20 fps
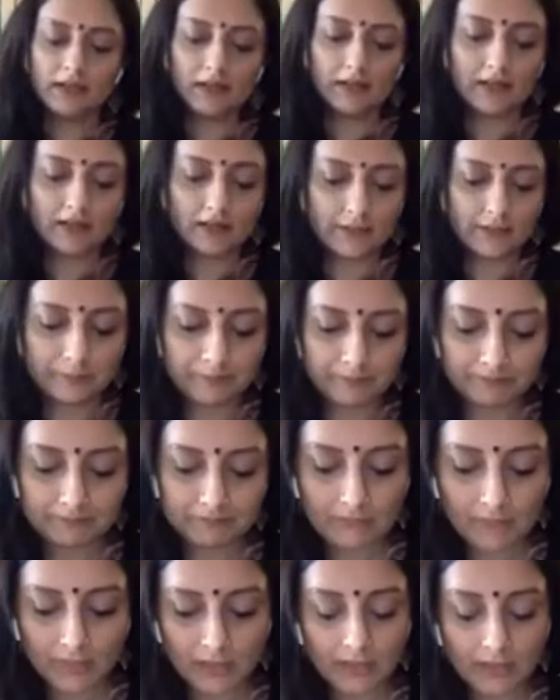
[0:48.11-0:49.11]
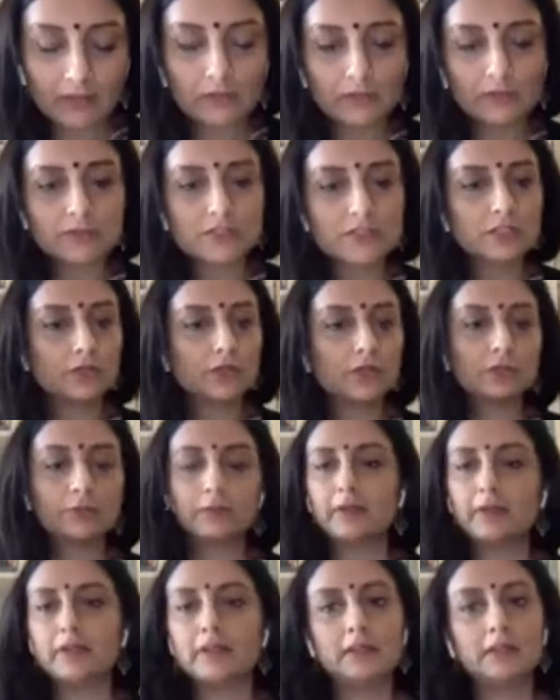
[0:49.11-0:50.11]
and also
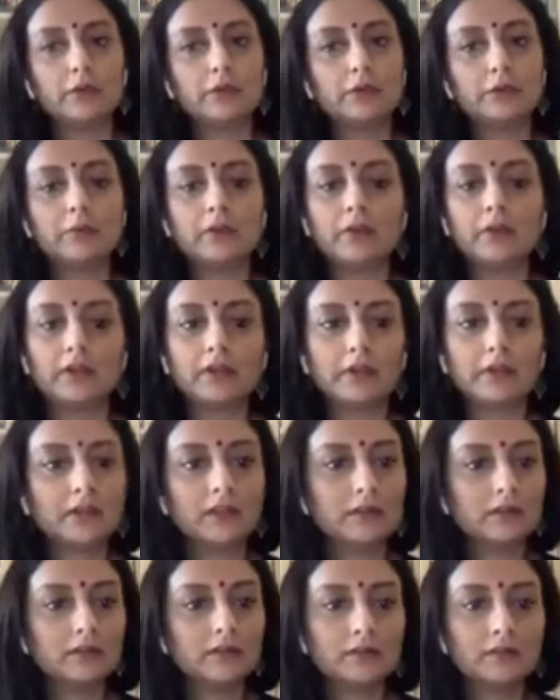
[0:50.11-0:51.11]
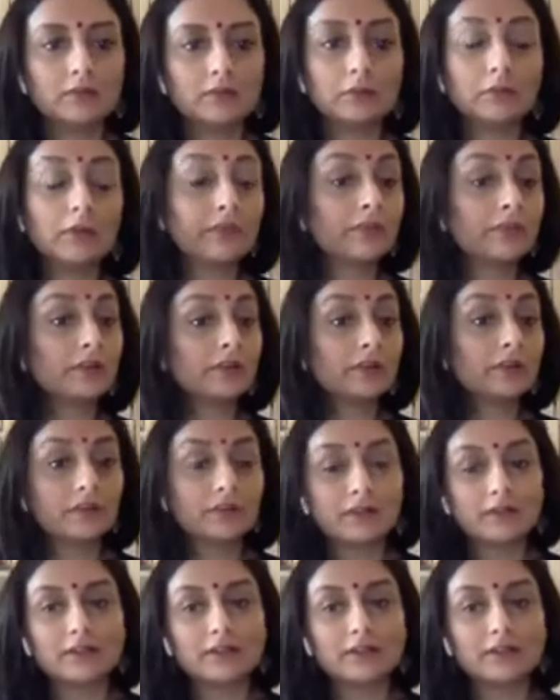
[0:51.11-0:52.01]
a Hindu American mother.